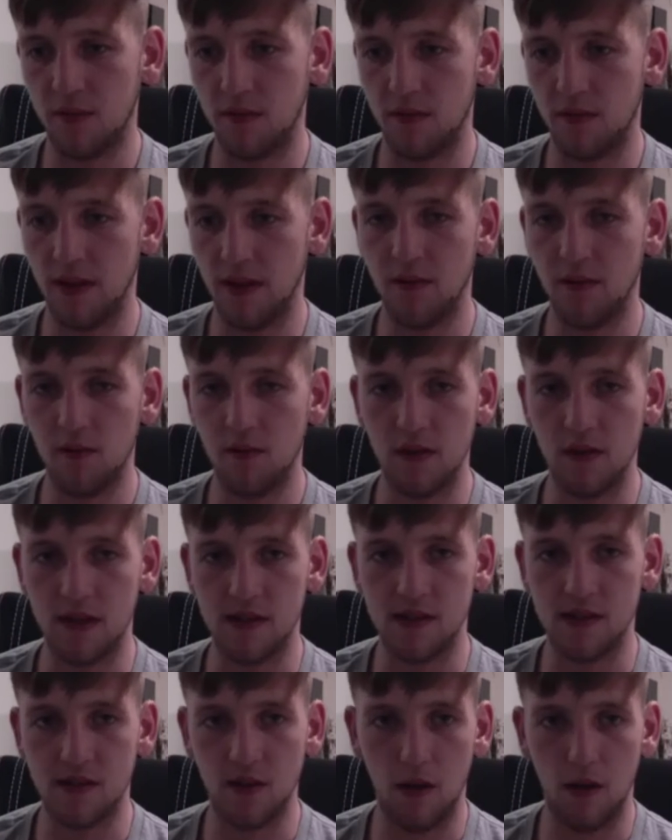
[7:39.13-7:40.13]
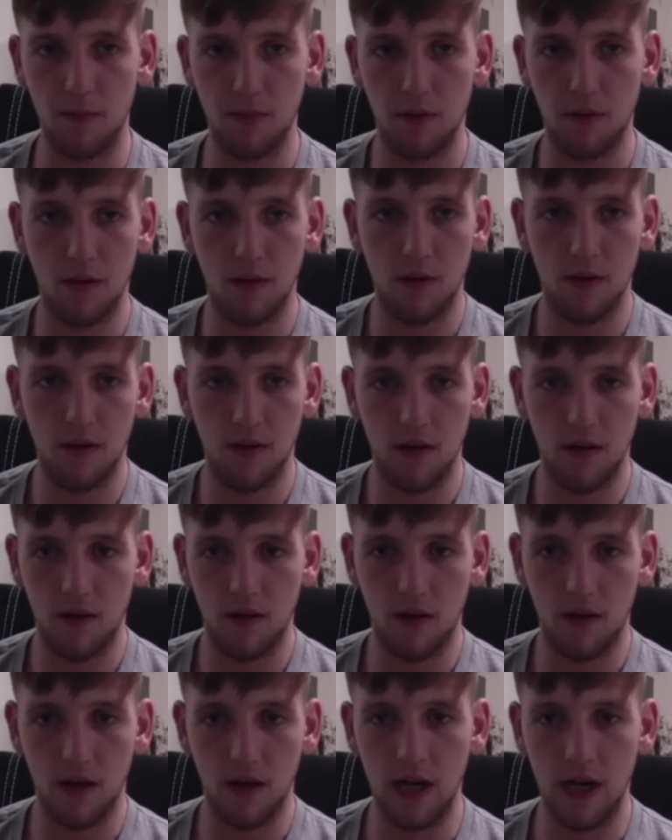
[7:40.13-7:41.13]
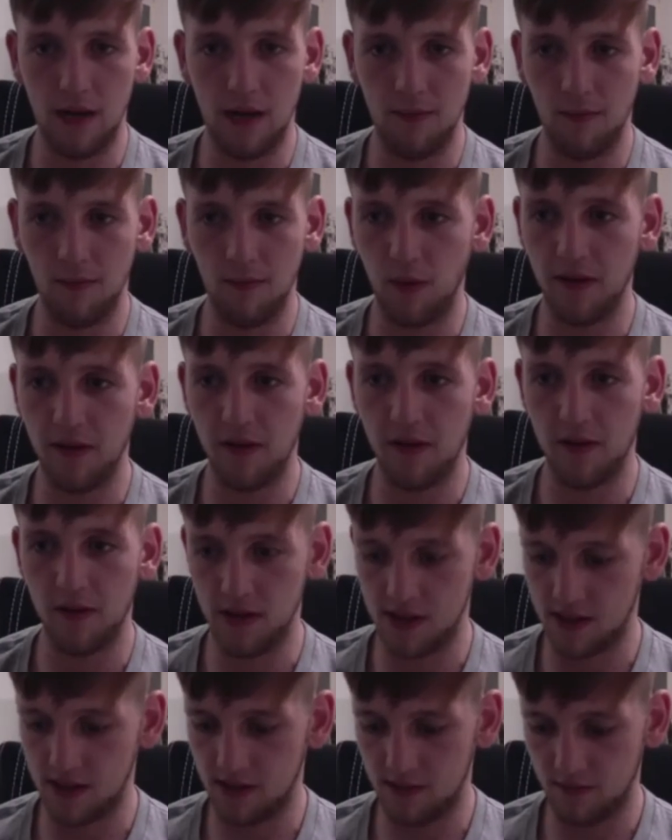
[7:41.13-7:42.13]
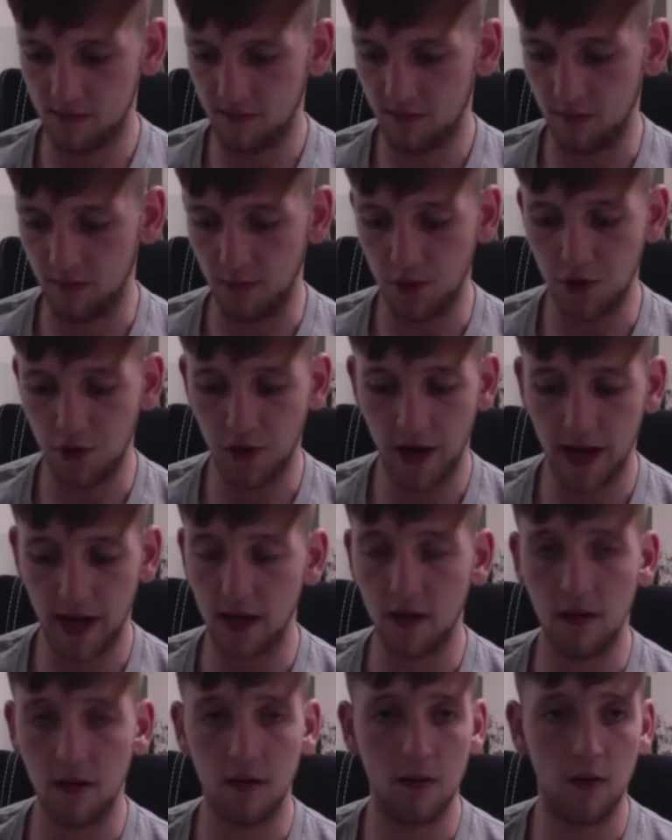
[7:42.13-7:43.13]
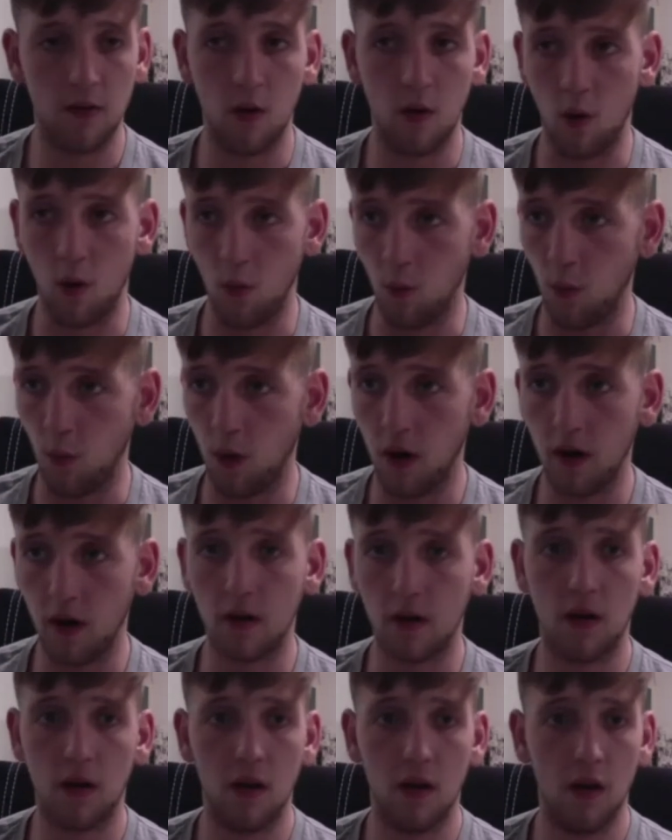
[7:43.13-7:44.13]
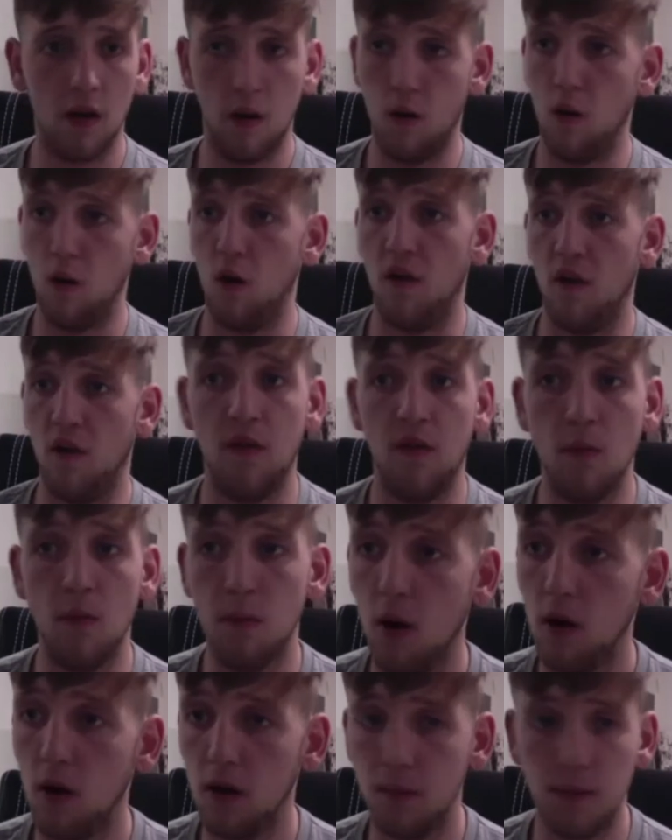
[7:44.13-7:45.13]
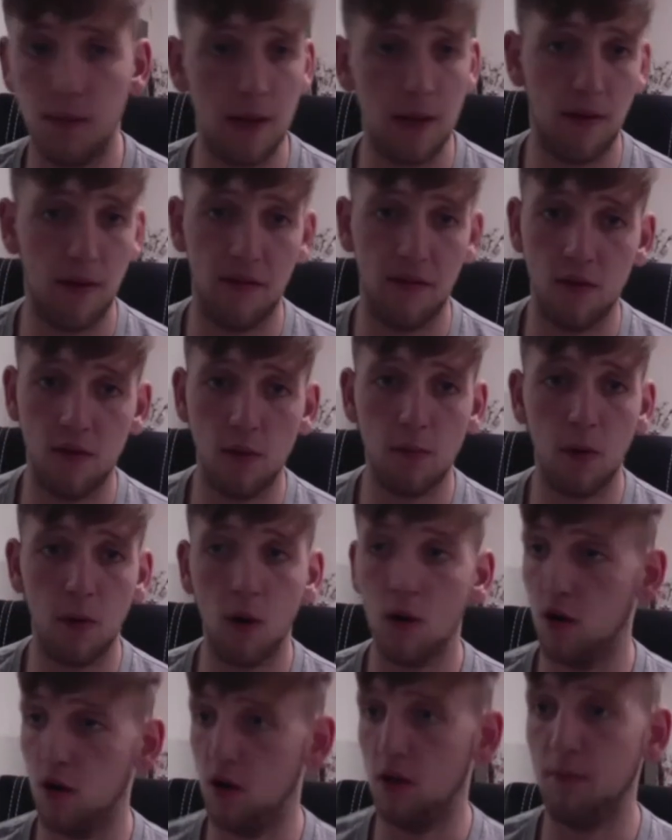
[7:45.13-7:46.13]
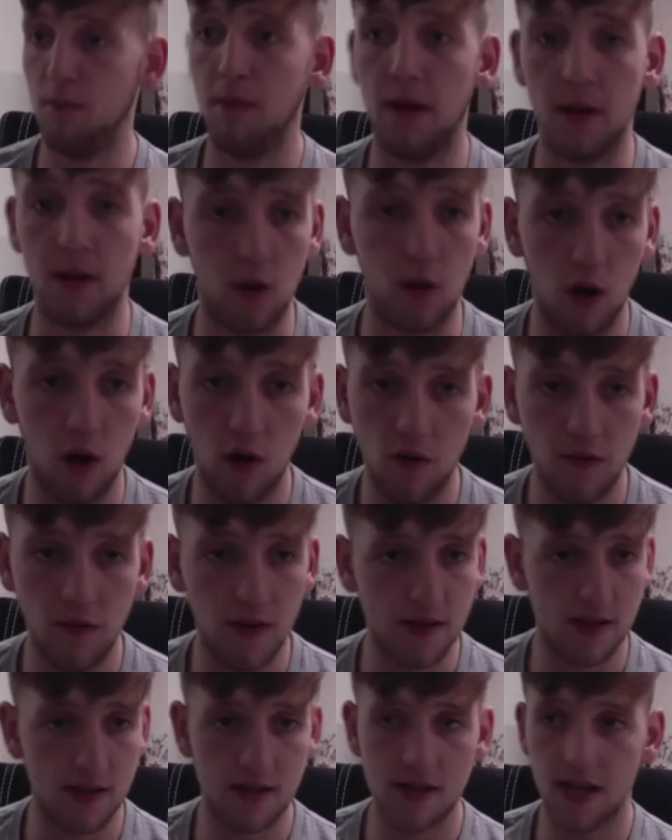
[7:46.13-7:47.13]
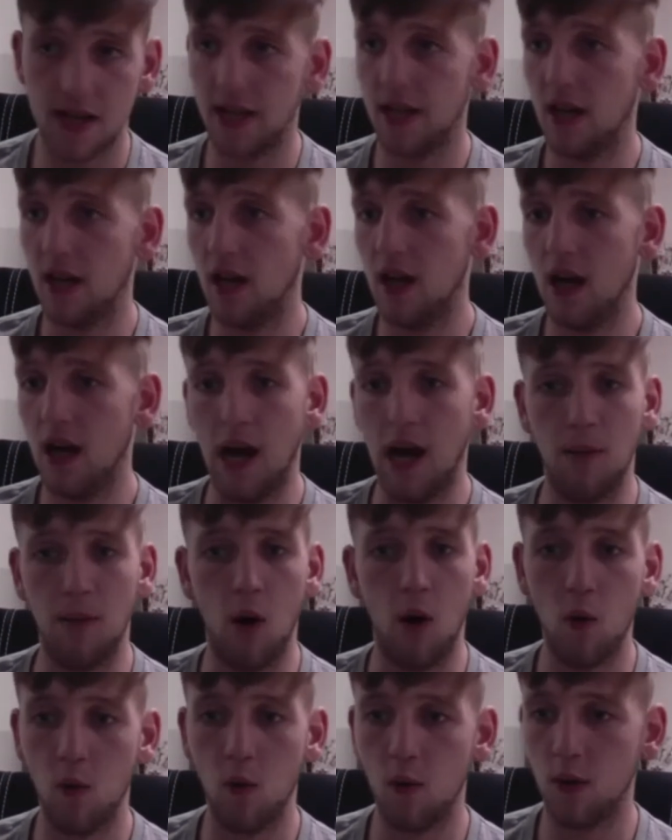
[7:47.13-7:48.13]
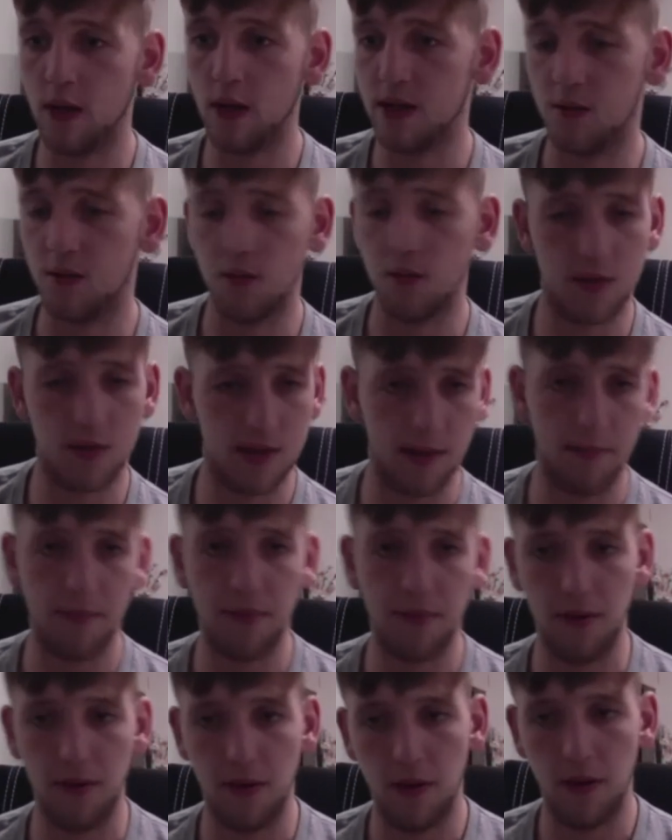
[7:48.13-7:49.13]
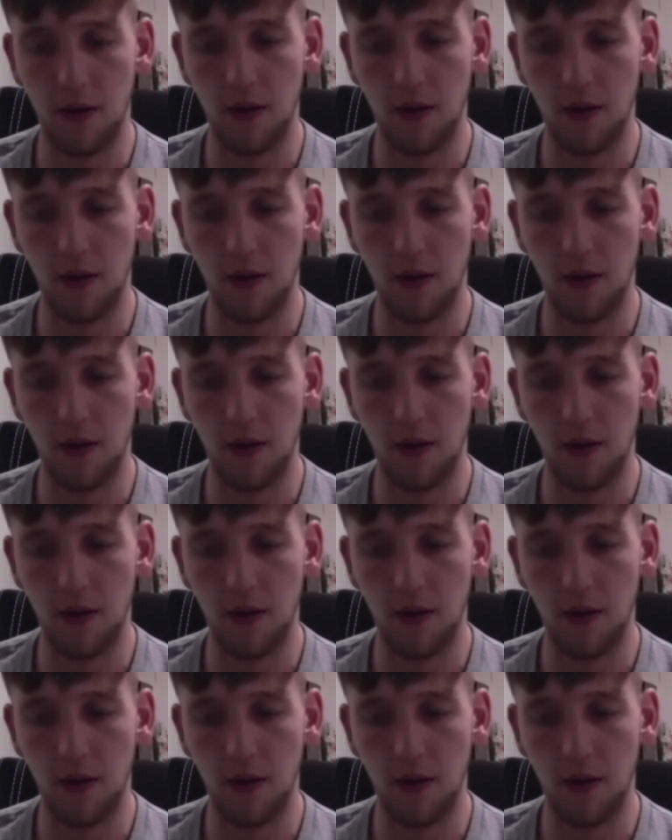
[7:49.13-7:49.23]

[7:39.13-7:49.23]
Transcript: never really stop. Whether it's from training or work or football, play a bit of football or a little bit of golf, as I said, I'm always doing something.